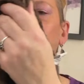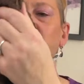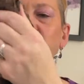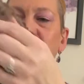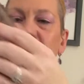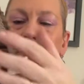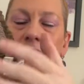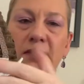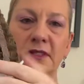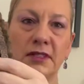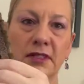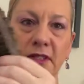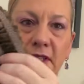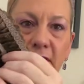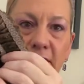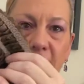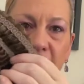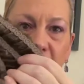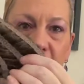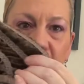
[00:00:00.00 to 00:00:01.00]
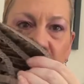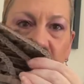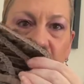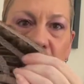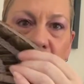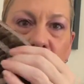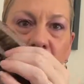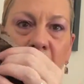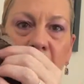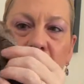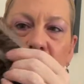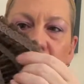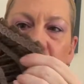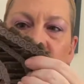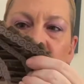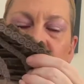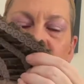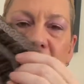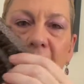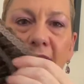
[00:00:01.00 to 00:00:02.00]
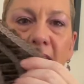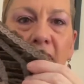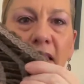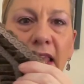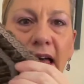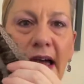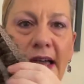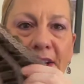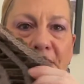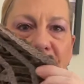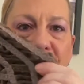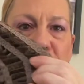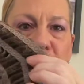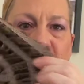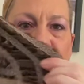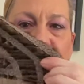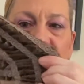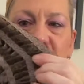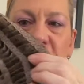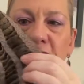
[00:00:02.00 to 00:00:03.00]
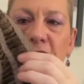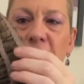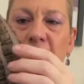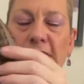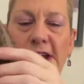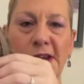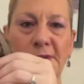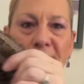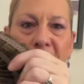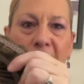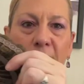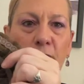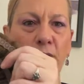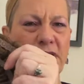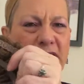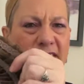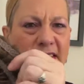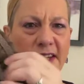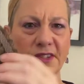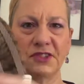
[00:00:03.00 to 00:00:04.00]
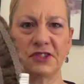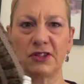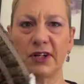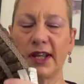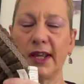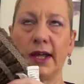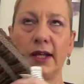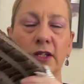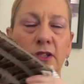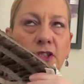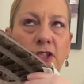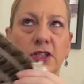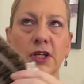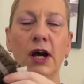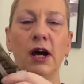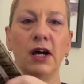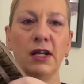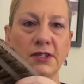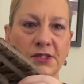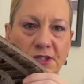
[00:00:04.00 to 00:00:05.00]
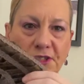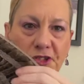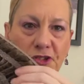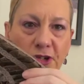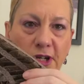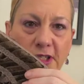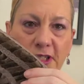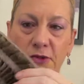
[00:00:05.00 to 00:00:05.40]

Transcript: And let's see the, not a lot of stretch. Um, that one yesterday had tons of stretch.